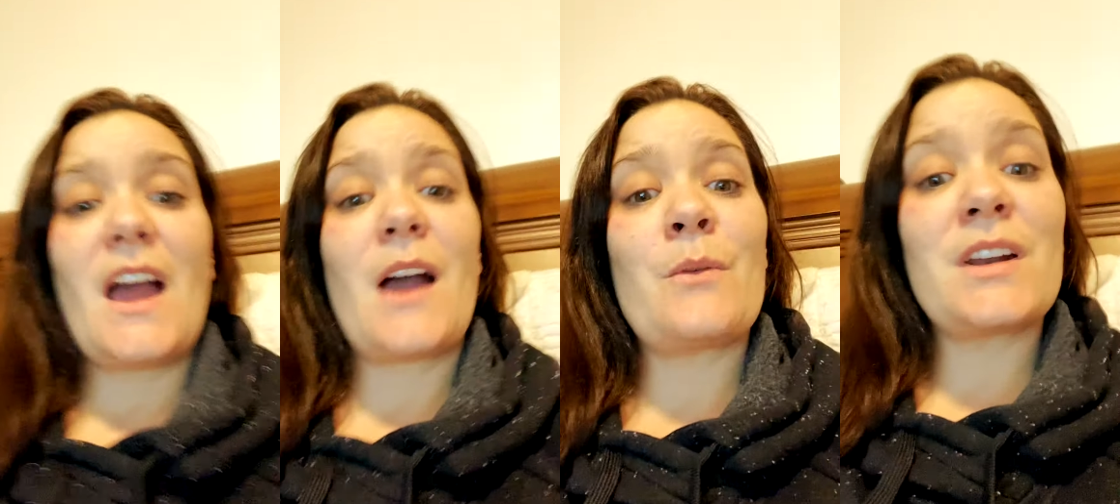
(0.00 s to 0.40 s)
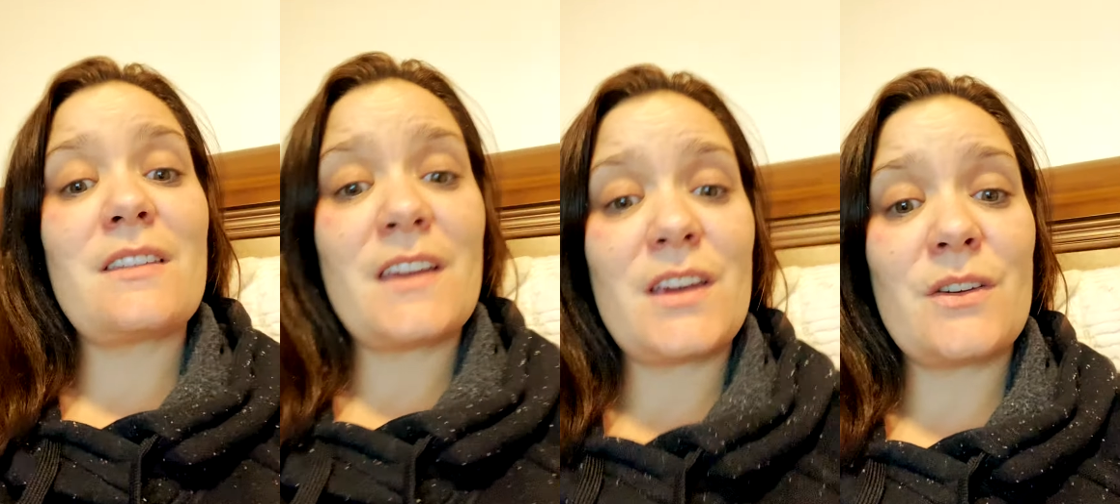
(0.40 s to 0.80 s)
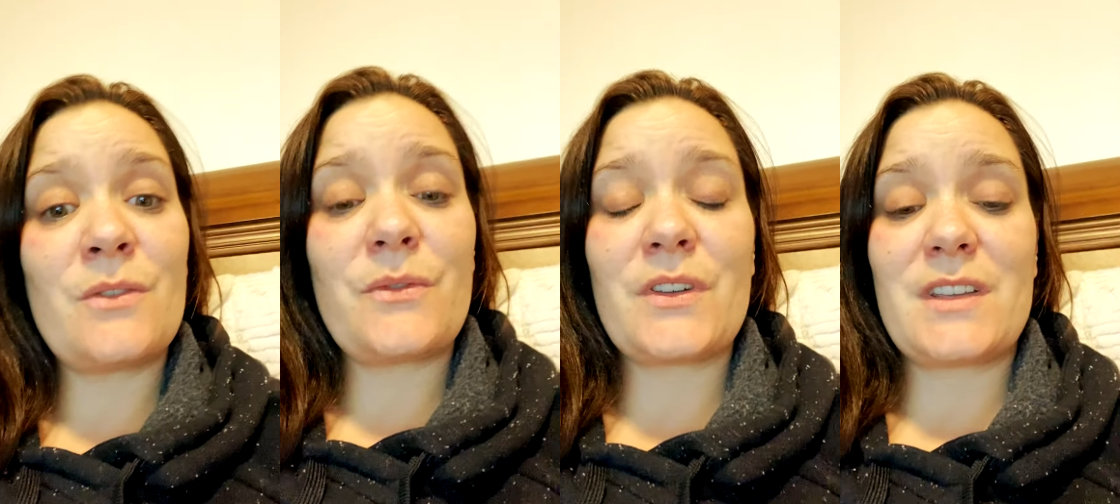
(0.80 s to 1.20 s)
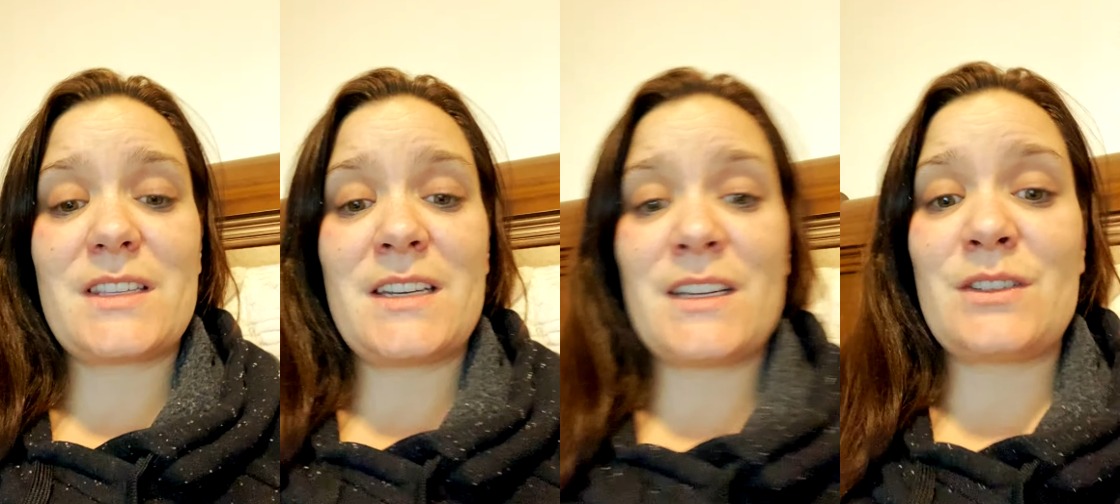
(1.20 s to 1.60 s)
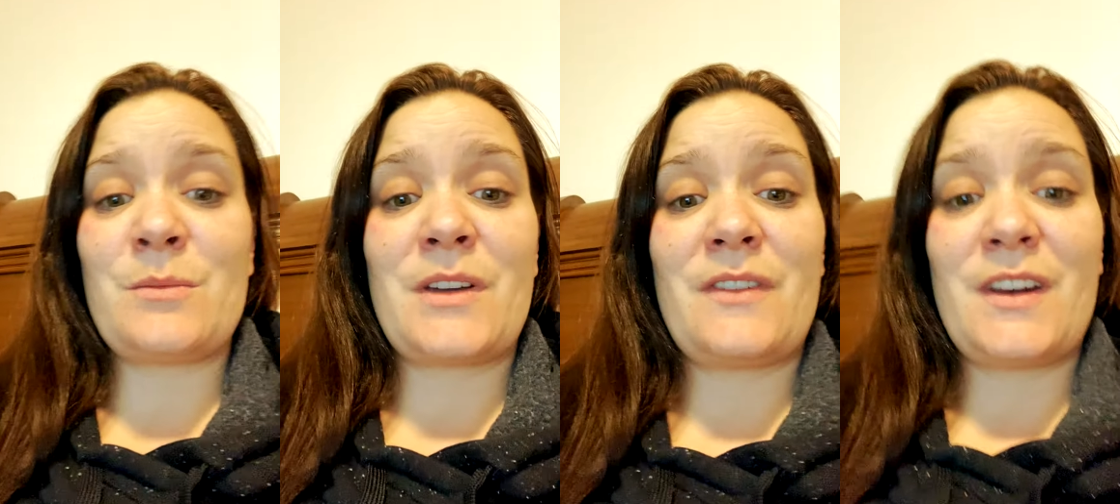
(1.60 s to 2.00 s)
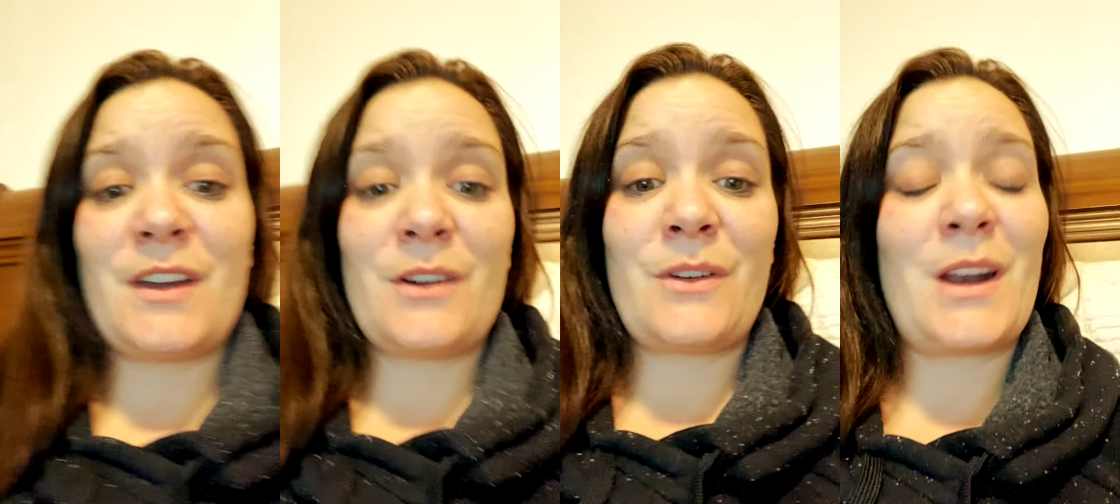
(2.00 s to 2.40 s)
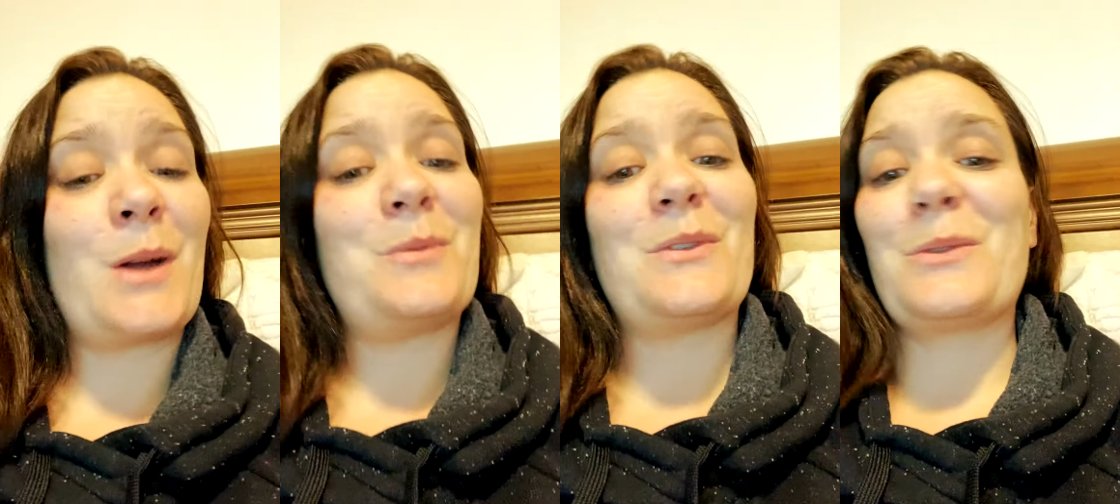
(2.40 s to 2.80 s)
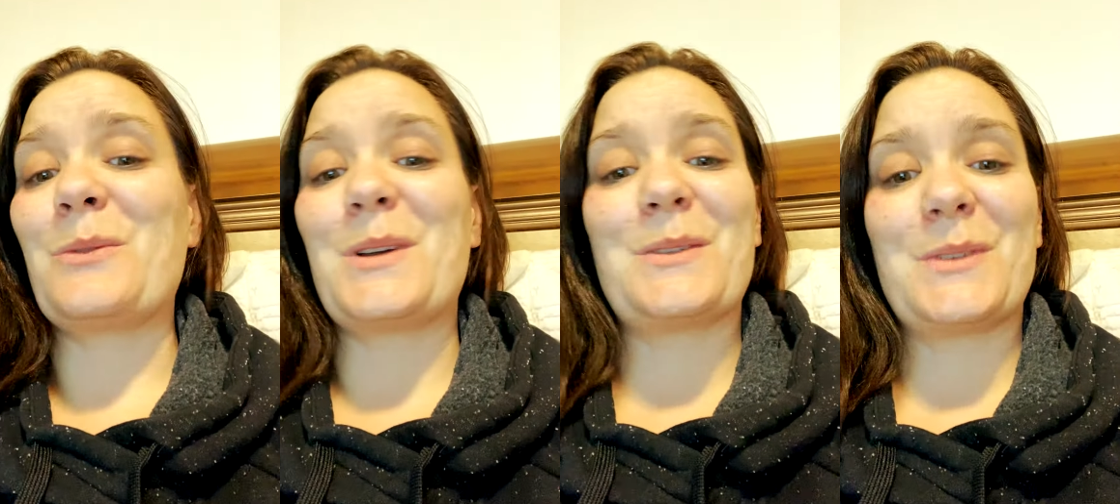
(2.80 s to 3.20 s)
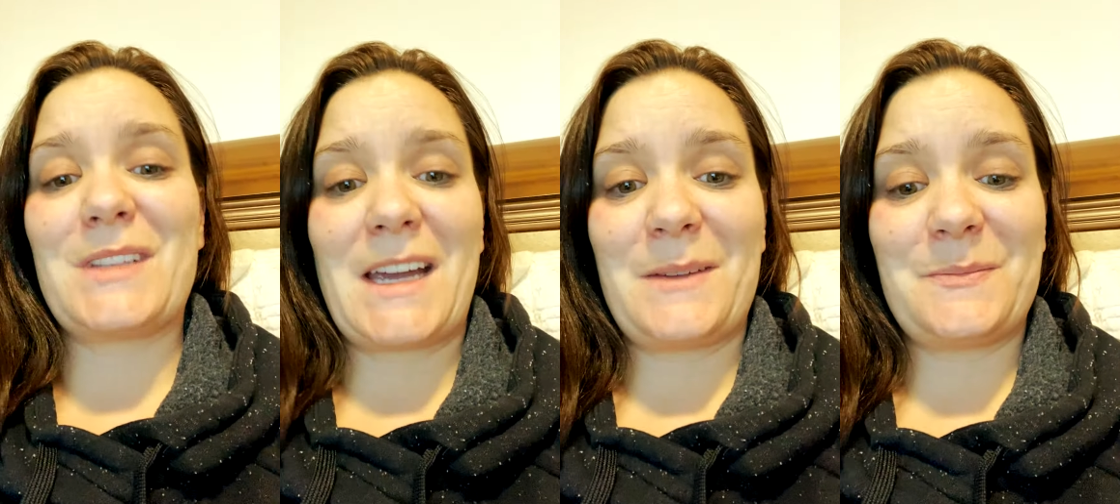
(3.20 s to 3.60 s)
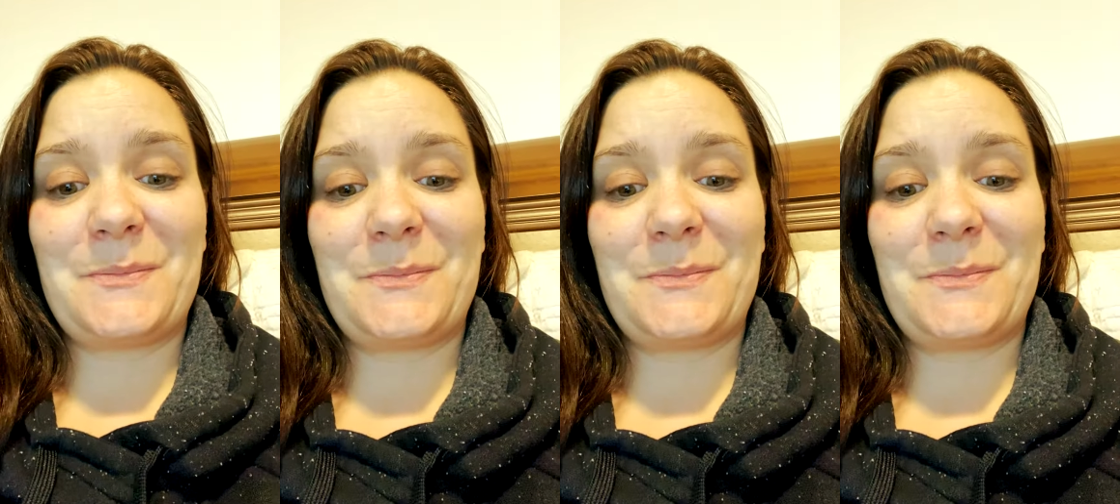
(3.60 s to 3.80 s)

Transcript: I want to thank you for listening to my video, and I hope you have a wonderful day.